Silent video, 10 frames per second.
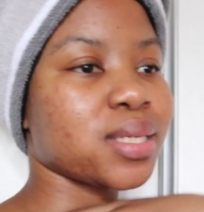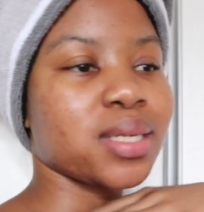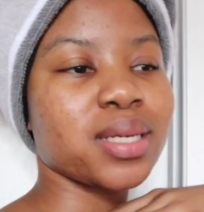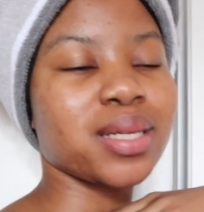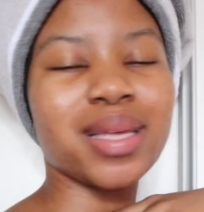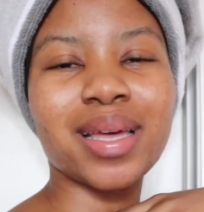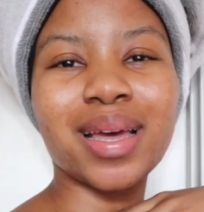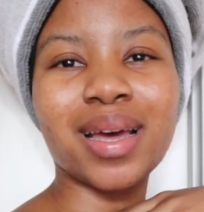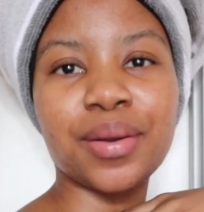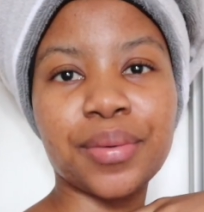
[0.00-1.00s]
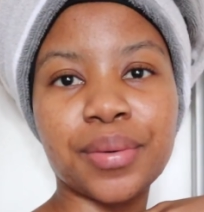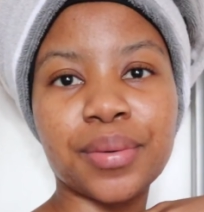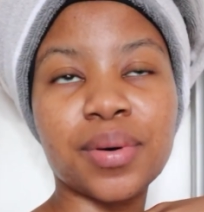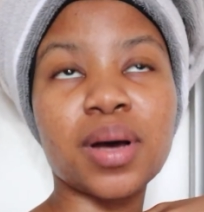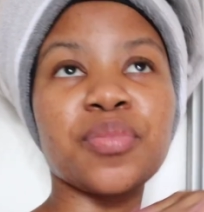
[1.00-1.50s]
yeah, no,
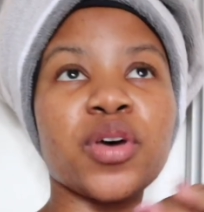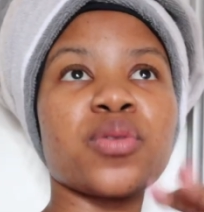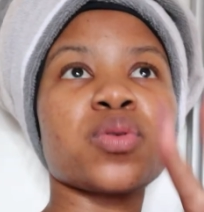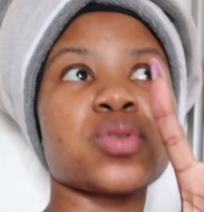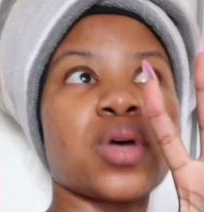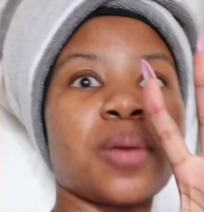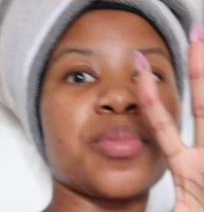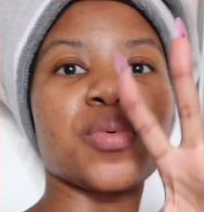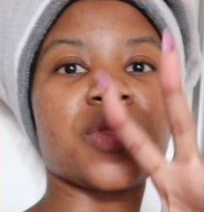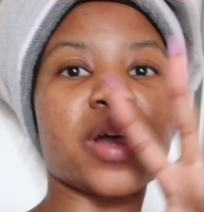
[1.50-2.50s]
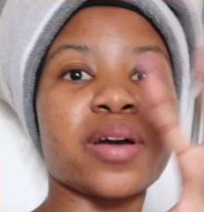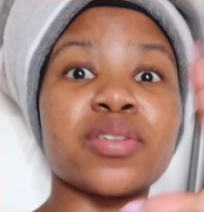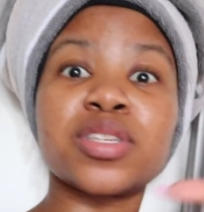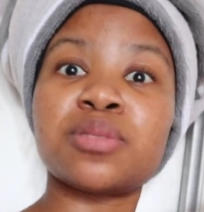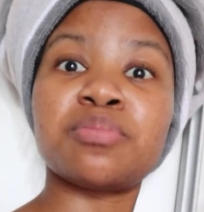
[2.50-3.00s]
I'm not also happy with like the
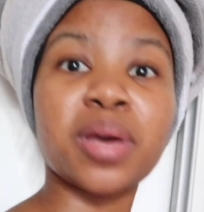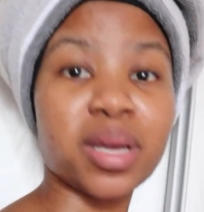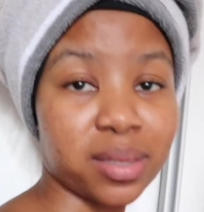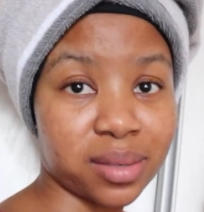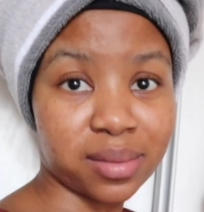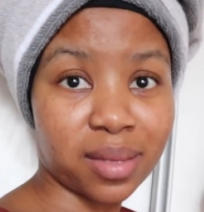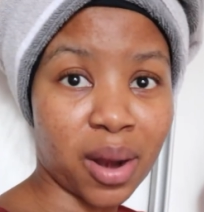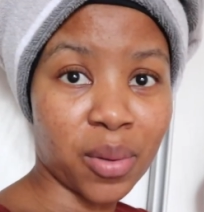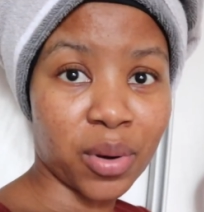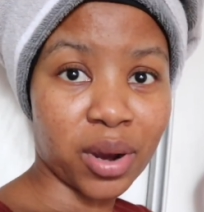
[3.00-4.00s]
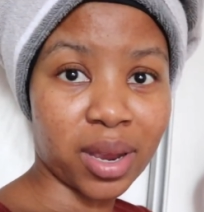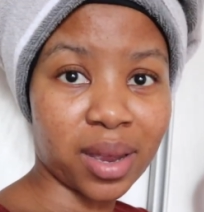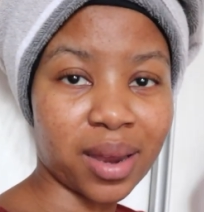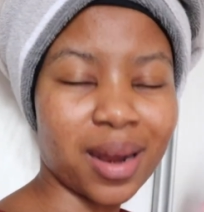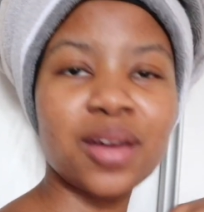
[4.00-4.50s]
space that I work in.
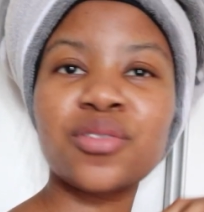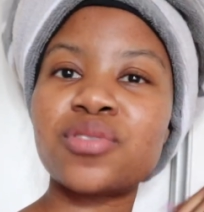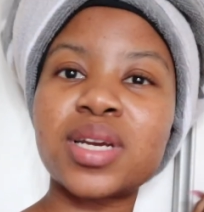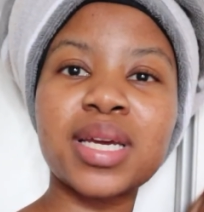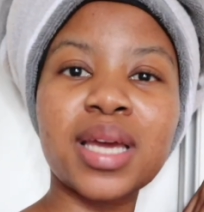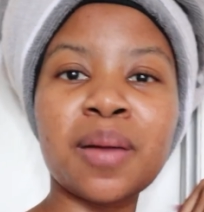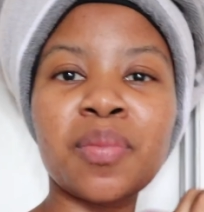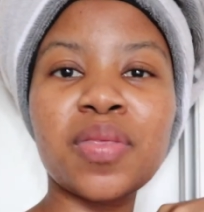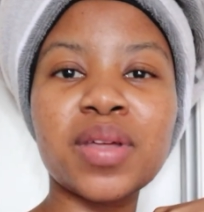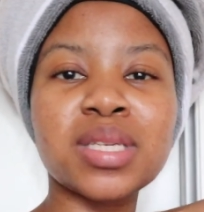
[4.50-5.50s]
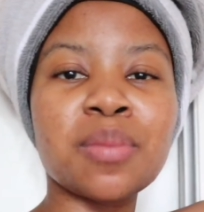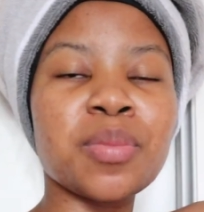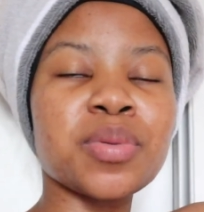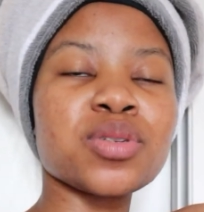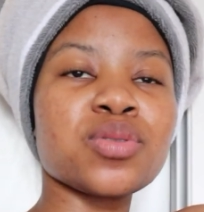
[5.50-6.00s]
I don't really care. I'm not that type of
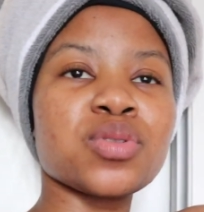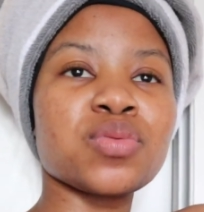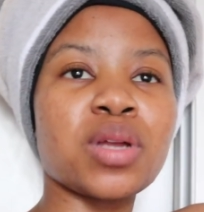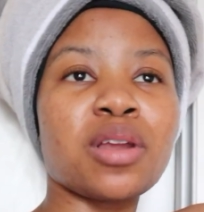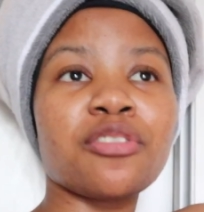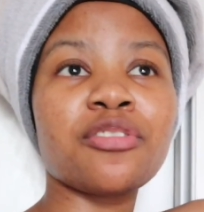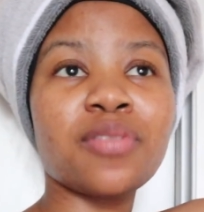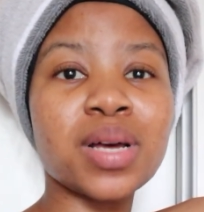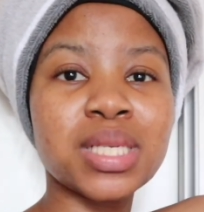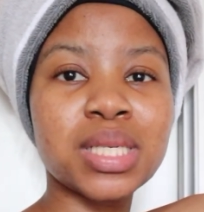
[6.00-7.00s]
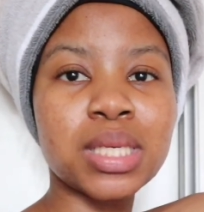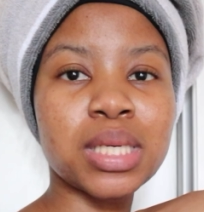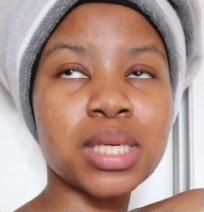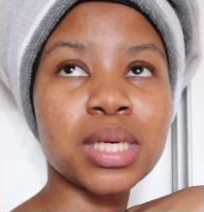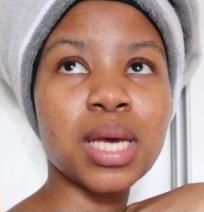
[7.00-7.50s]
person who's really
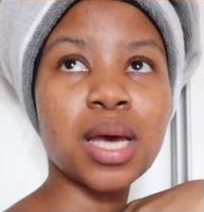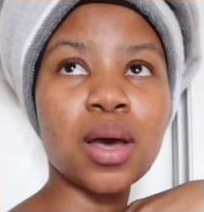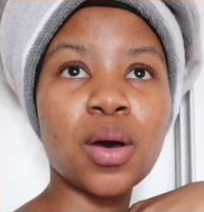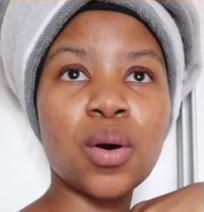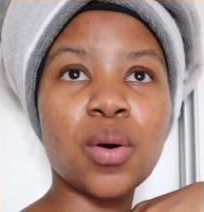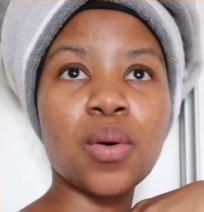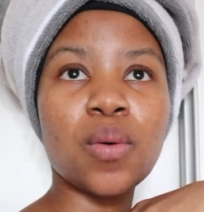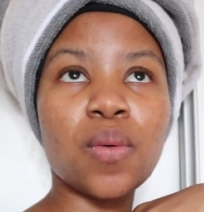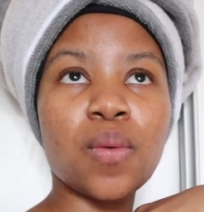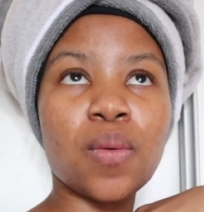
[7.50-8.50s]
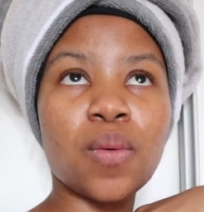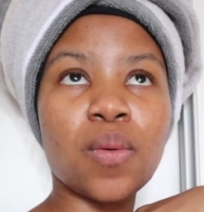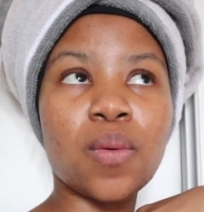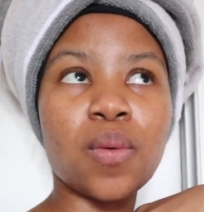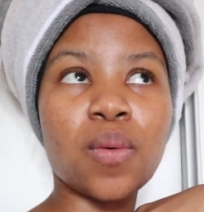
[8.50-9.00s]
fussy
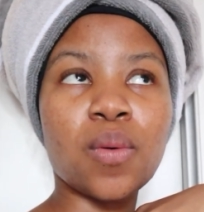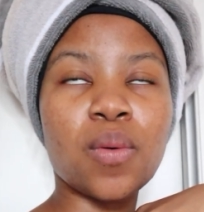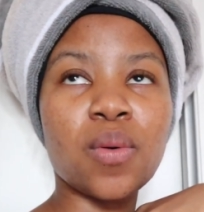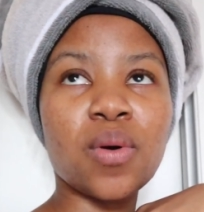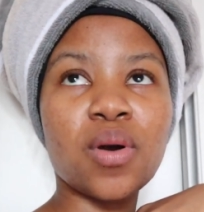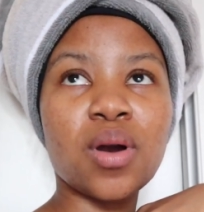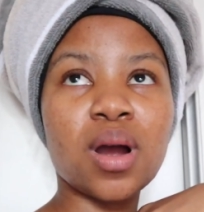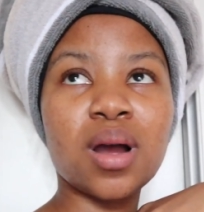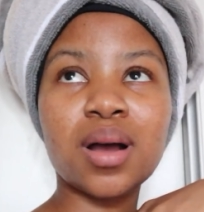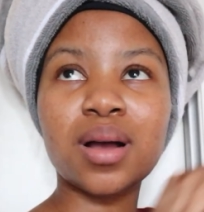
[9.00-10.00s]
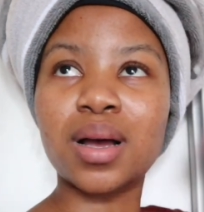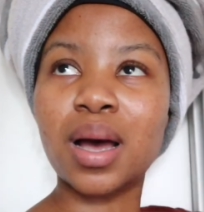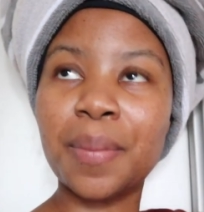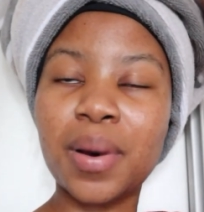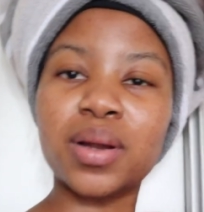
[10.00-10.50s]
or
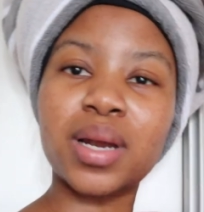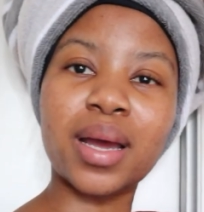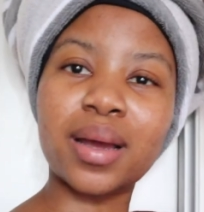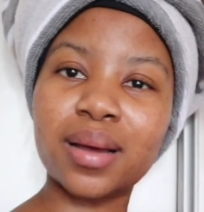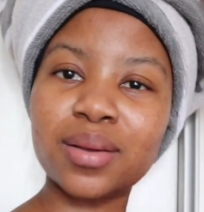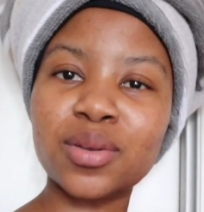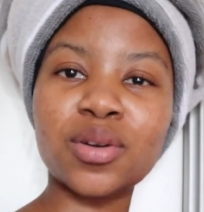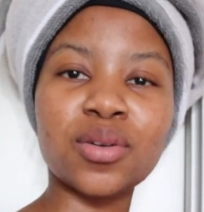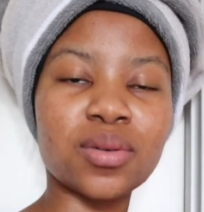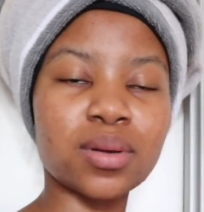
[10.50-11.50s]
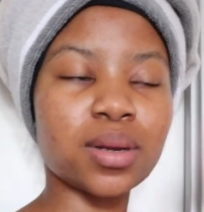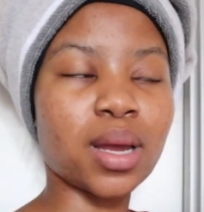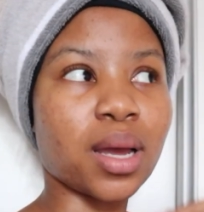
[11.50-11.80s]
about, like, you know, like,